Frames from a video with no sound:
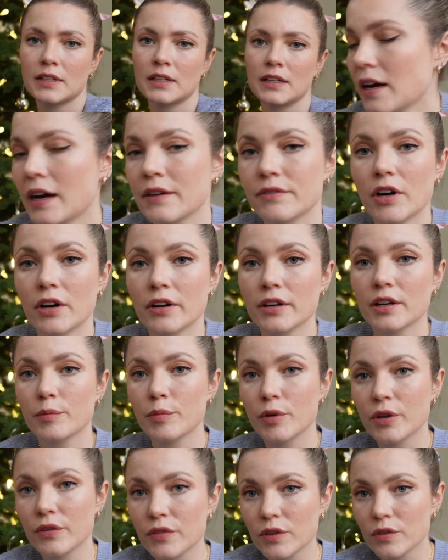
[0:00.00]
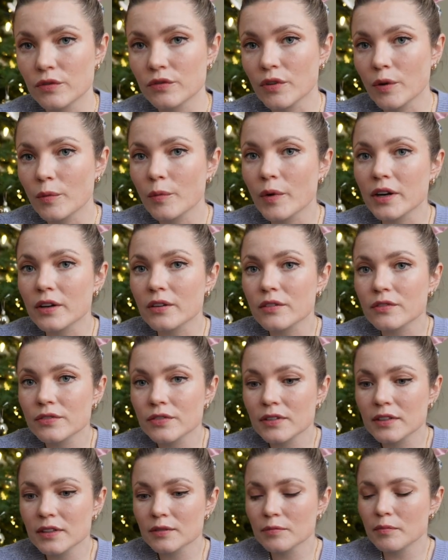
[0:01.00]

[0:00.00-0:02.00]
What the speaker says: I've gotten a perfume from one of